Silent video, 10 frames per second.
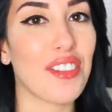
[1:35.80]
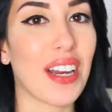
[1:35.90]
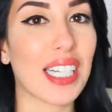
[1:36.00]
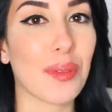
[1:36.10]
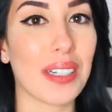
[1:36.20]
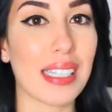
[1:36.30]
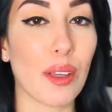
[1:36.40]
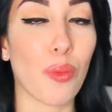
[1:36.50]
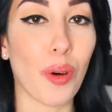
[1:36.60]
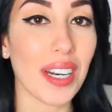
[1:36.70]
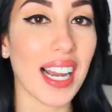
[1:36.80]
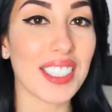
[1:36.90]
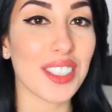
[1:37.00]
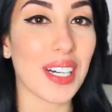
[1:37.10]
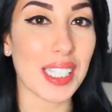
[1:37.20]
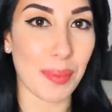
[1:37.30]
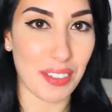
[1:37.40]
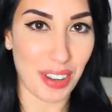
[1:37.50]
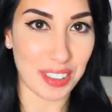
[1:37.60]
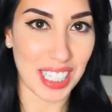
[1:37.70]
And if you guys want to see what I do as
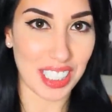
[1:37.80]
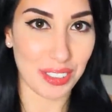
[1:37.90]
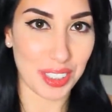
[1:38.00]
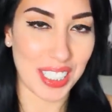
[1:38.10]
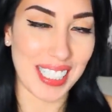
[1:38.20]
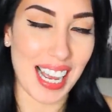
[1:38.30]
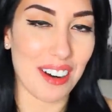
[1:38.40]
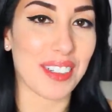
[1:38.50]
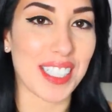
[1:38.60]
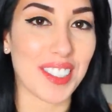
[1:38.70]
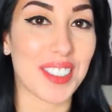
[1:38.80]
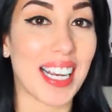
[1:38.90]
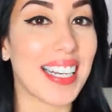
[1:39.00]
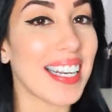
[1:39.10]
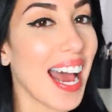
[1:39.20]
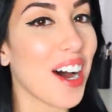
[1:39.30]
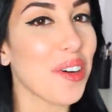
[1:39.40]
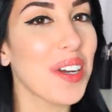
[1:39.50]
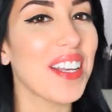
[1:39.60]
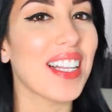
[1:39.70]
my foundation routine every single day
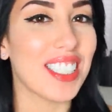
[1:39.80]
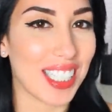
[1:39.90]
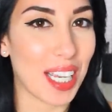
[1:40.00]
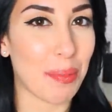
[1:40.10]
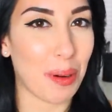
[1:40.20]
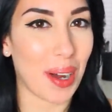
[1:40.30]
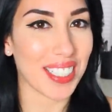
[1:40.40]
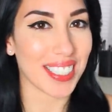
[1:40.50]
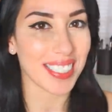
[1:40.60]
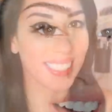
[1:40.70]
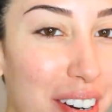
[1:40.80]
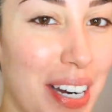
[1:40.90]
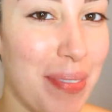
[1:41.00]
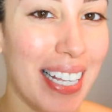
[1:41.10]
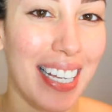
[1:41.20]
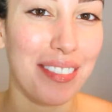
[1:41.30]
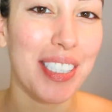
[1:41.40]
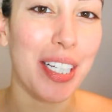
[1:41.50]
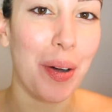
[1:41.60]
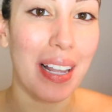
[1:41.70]
now, then just keep on watching. All right, my love,
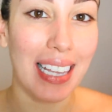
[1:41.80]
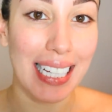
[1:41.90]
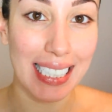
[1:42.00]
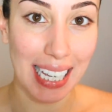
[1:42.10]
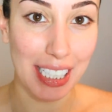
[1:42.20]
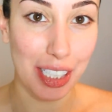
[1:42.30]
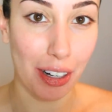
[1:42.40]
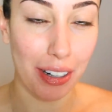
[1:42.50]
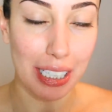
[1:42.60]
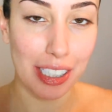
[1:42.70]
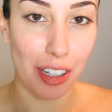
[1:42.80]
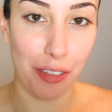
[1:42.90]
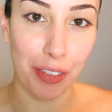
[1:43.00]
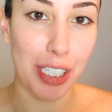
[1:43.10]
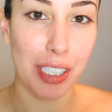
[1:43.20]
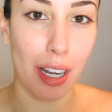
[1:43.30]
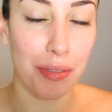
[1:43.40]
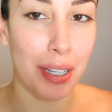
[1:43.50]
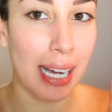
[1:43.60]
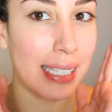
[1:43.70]
so let's get started. So first
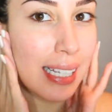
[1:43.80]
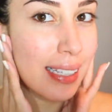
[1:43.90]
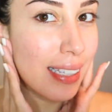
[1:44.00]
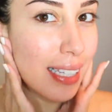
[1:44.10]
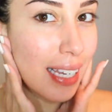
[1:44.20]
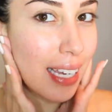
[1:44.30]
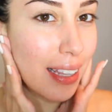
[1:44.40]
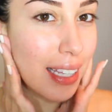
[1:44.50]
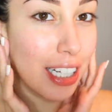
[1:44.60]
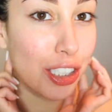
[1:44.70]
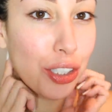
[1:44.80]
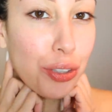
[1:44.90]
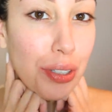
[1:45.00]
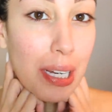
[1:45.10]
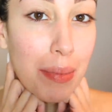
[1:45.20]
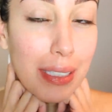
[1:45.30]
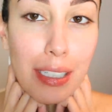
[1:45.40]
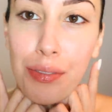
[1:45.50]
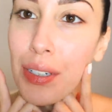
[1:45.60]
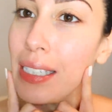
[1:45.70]
off, you guys can see the extreme
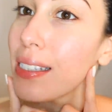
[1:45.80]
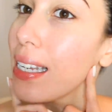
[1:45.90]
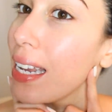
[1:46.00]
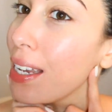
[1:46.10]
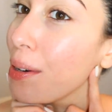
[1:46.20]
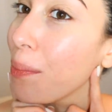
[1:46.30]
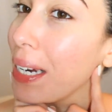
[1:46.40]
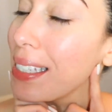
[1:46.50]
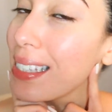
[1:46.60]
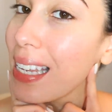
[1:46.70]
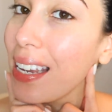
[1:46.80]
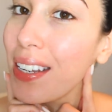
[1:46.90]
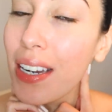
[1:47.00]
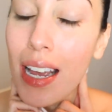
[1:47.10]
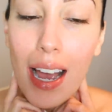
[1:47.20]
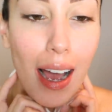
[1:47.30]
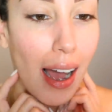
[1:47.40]
difference in my skin.